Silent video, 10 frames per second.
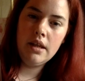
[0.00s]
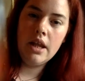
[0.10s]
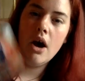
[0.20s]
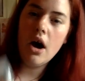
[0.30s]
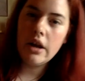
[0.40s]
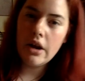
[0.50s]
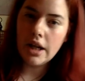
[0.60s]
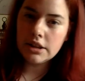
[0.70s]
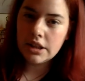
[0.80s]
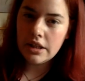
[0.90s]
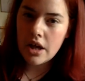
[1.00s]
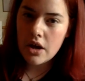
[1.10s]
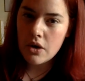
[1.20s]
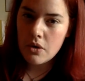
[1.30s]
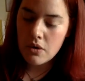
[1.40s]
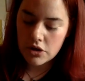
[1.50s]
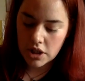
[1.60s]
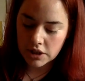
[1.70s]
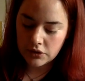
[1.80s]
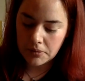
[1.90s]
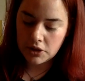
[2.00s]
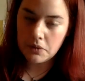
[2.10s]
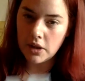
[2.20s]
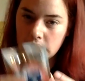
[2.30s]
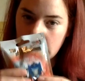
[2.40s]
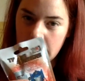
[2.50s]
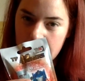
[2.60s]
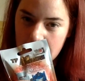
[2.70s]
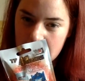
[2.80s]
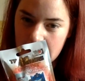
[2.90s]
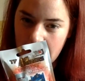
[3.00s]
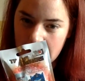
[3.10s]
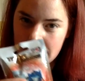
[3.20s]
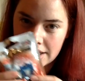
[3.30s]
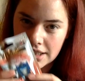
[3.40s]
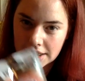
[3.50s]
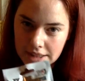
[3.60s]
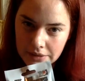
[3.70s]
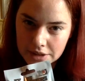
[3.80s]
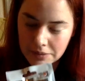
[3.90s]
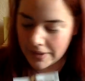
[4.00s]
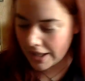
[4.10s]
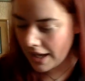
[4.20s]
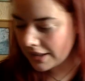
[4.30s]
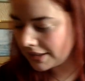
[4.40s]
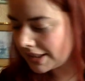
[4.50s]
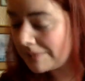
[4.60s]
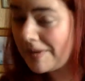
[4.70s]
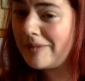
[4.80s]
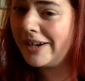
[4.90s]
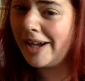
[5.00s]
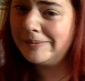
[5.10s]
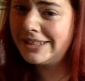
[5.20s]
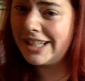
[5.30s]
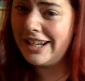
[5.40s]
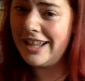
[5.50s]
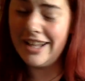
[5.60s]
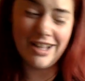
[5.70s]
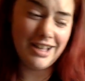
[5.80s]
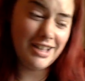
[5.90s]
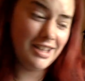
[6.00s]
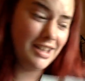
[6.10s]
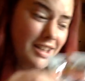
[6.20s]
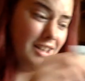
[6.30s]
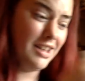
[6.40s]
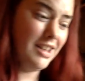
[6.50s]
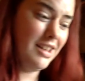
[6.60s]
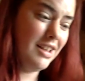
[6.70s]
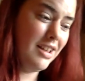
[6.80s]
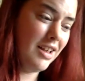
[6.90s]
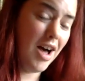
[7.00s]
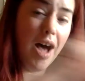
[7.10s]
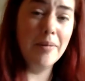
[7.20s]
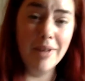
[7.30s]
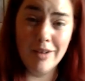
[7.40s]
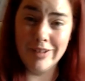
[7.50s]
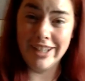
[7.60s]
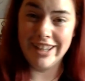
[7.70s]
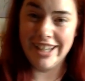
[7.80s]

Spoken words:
Now, I don't actually know Transformers too well, so I'm going to leave that one to the end, see which one we get, because at the moment I'm still a... I'm loving